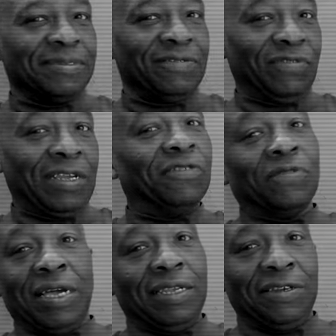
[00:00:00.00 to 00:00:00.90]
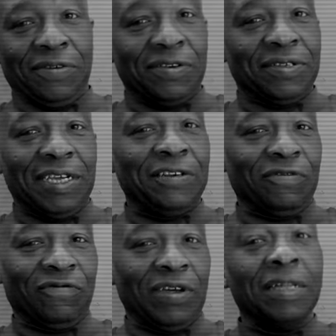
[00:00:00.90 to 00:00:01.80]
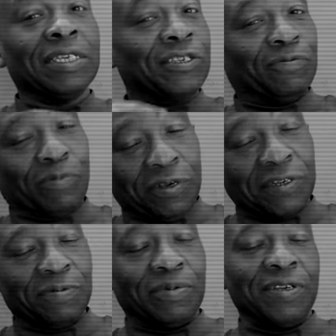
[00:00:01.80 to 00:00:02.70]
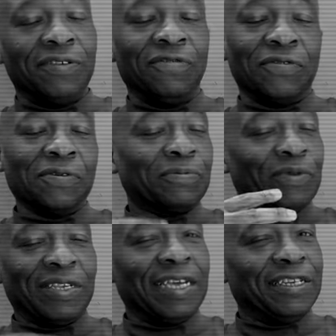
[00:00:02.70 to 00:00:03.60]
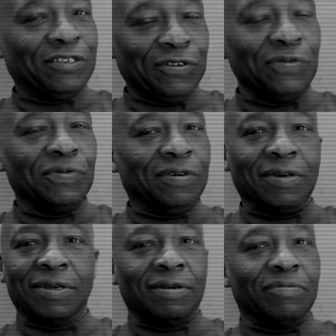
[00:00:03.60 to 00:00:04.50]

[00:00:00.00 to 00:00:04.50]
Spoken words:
In fact, they rarely look good. They look, this is personal opinion, of course, but they do look